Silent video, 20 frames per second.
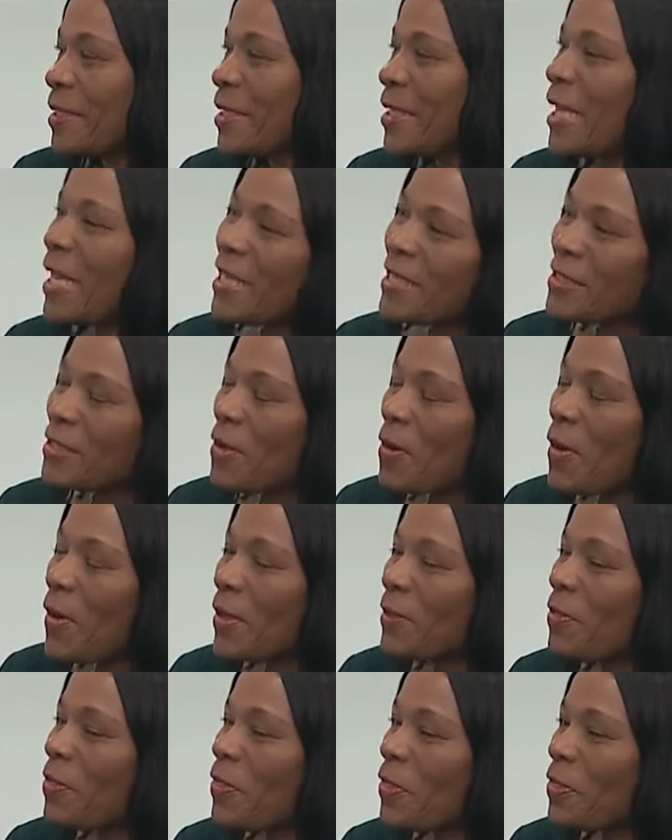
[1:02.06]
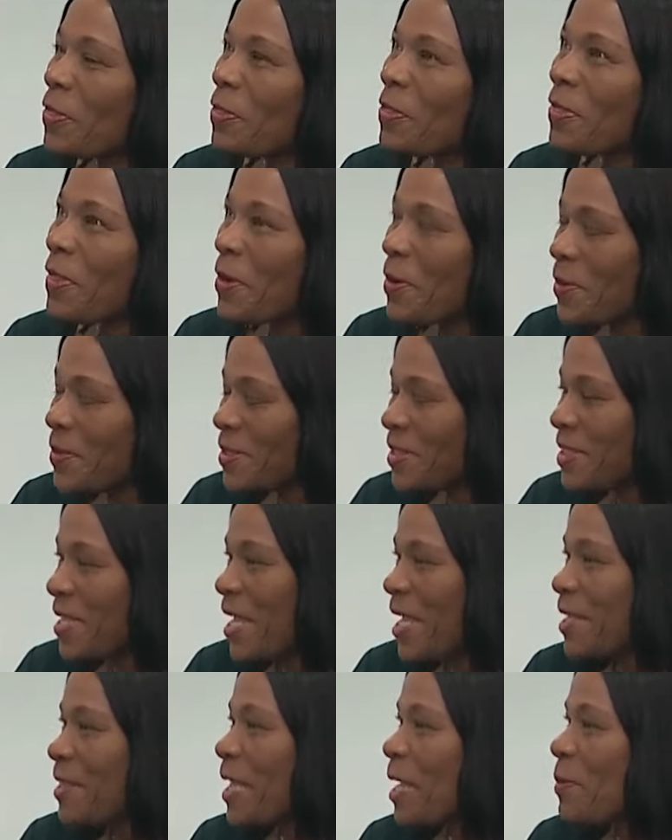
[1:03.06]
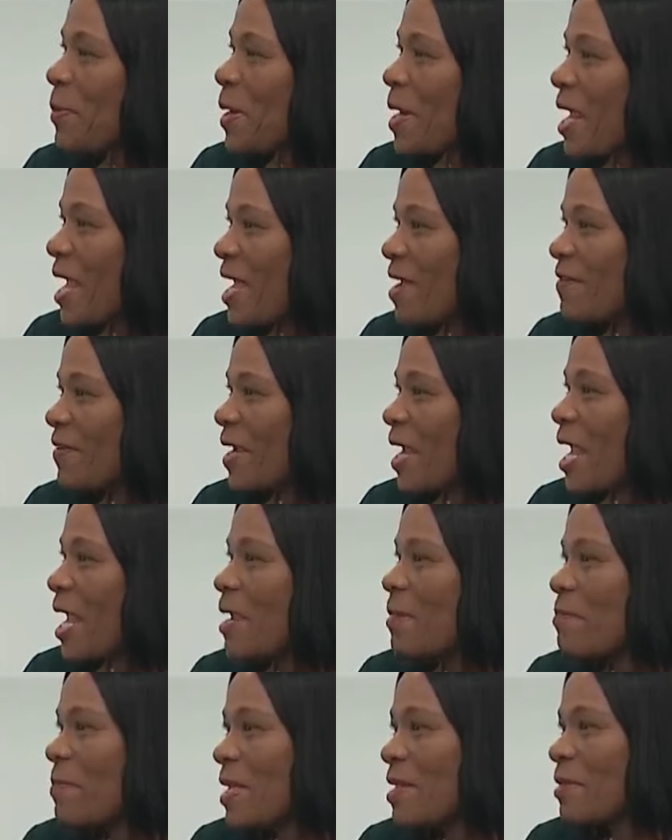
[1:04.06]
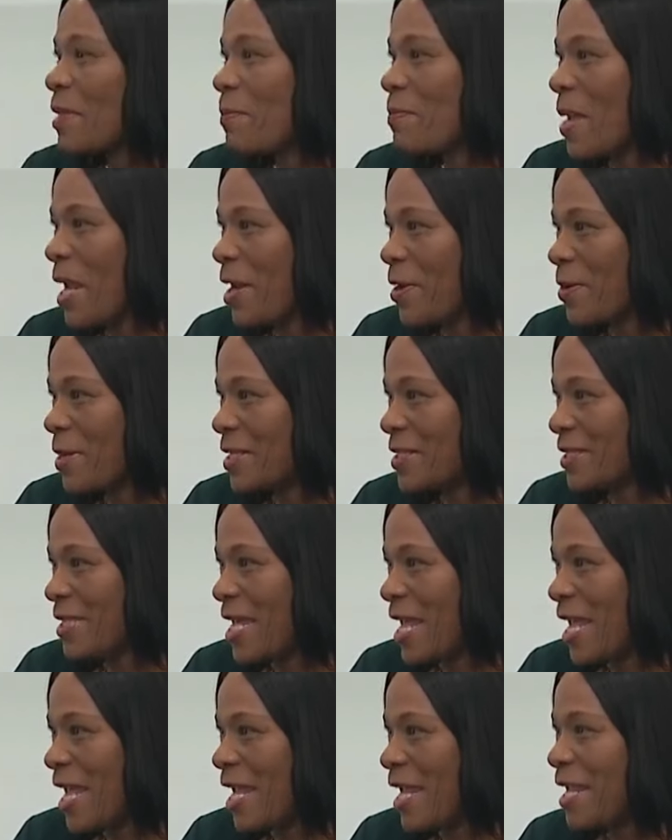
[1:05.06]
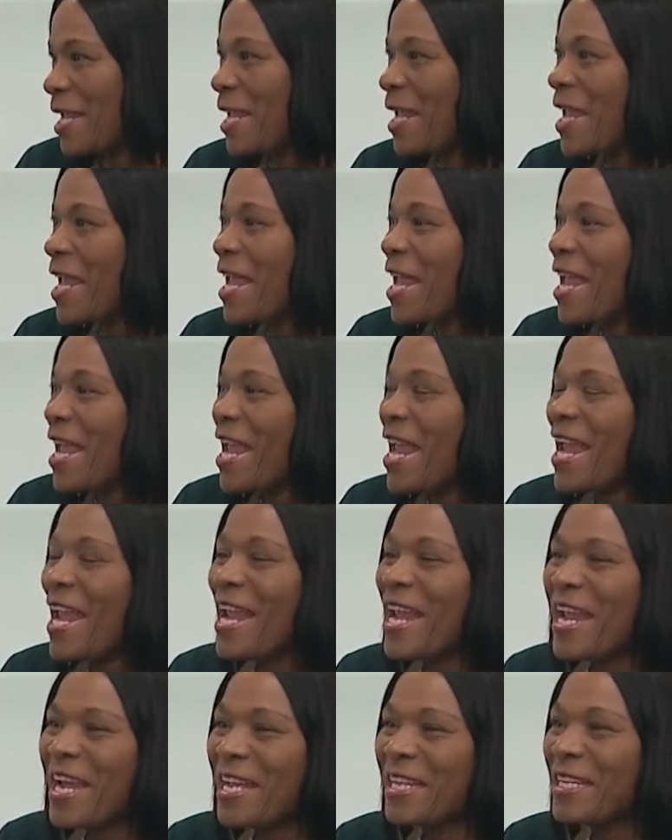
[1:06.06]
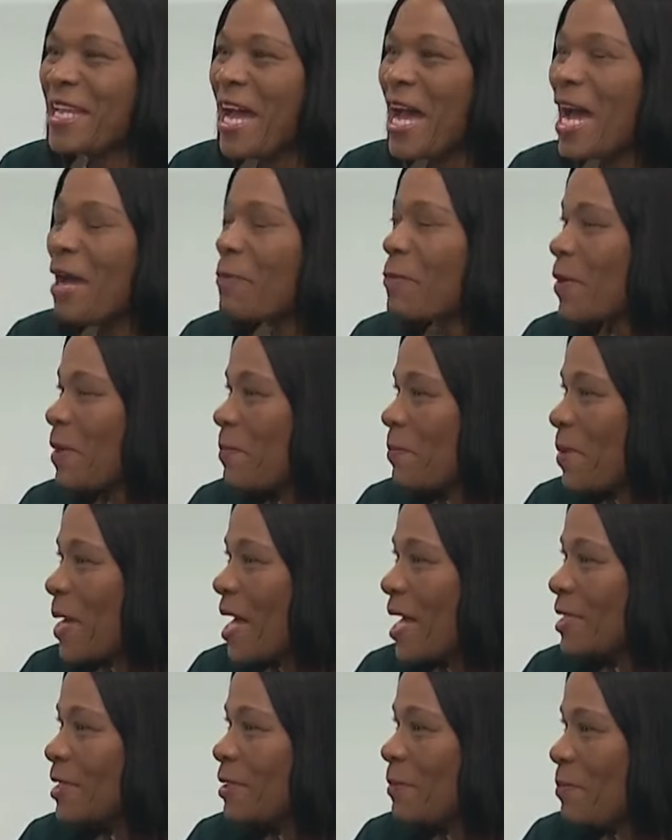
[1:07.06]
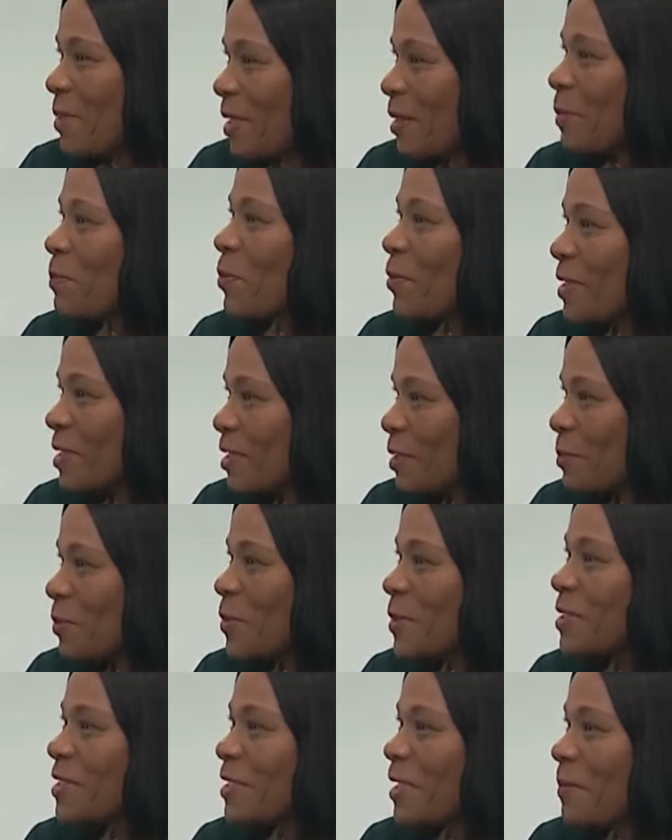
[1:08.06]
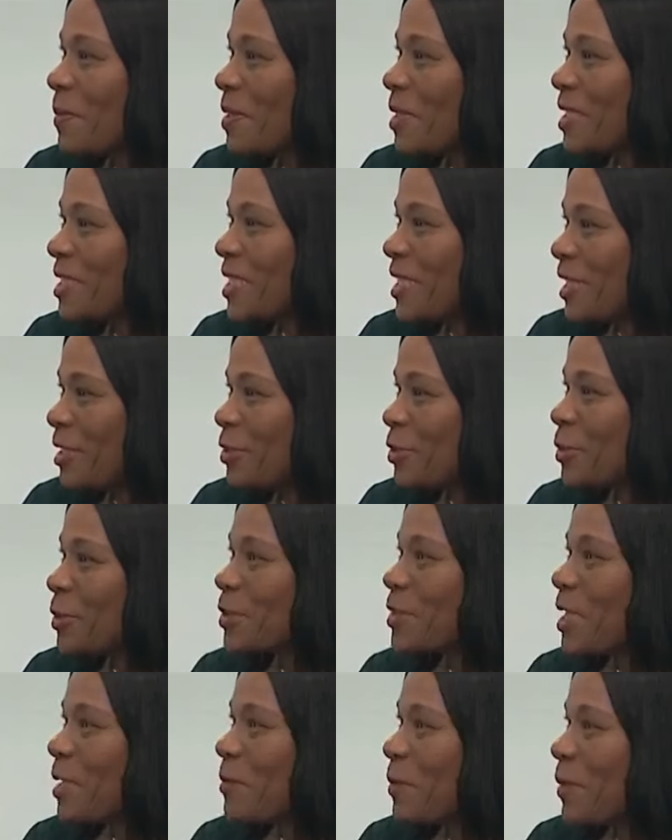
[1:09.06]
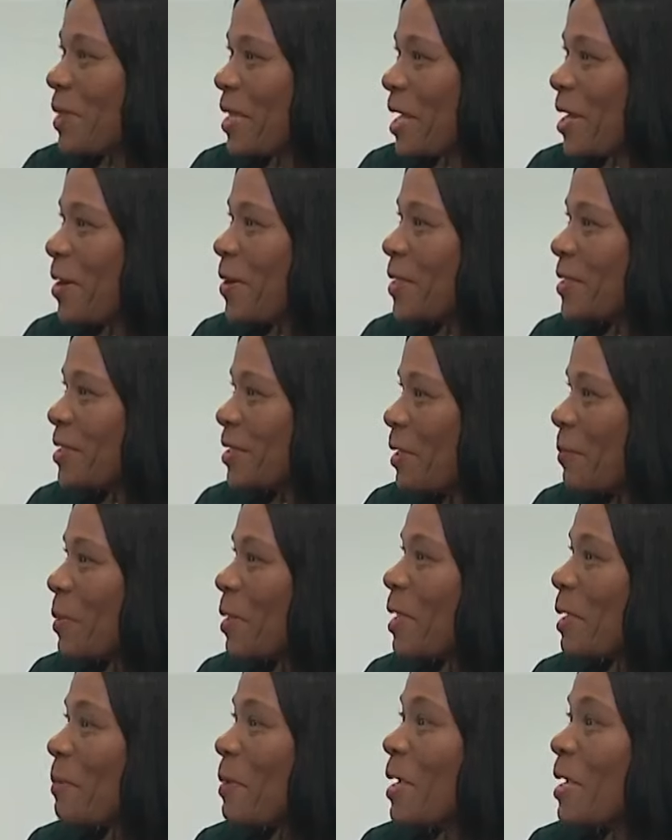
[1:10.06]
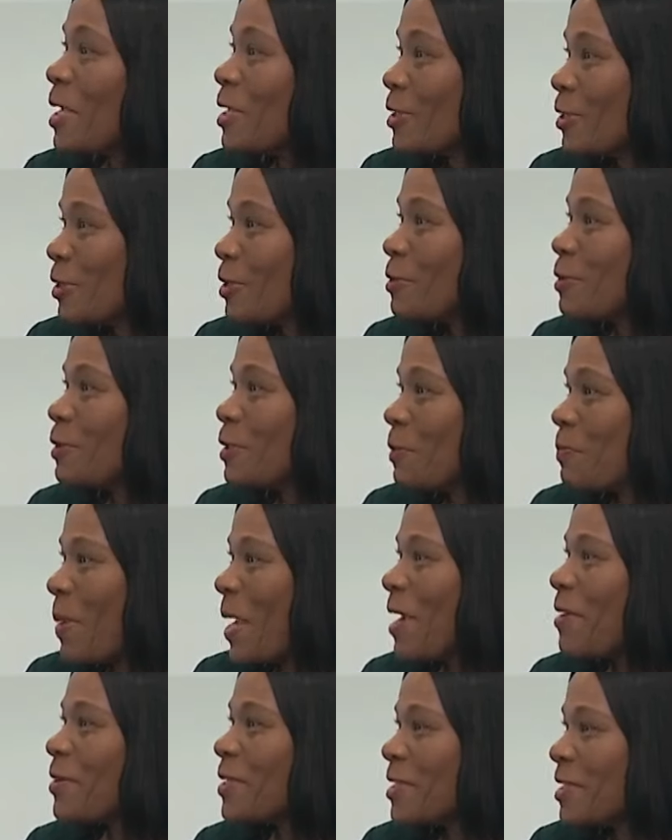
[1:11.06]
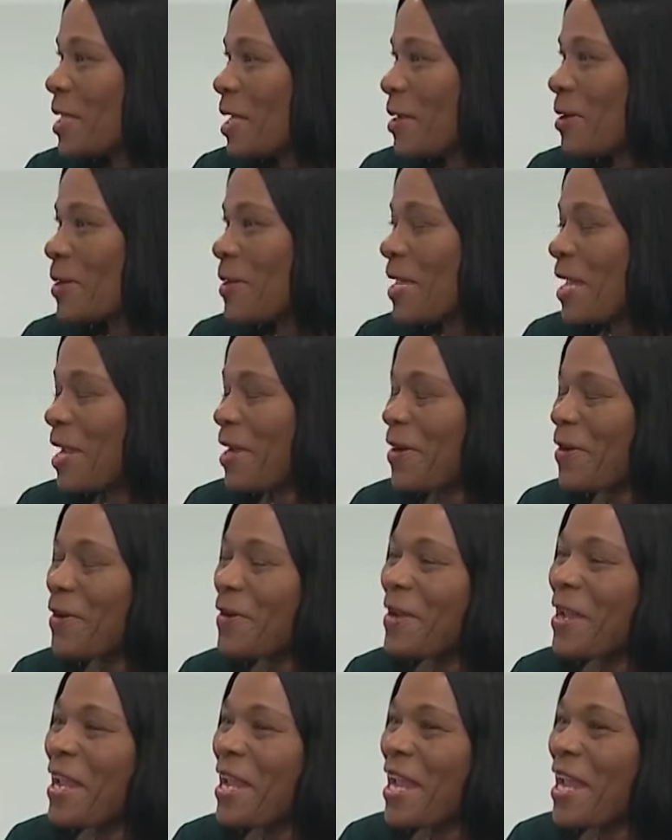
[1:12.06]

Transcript: Yes, on Thursday, they were having Meet the Parent Day. Mm -hmm. And I went by to meet the principal and some of the teachers that were there and some of the students' parents that are there.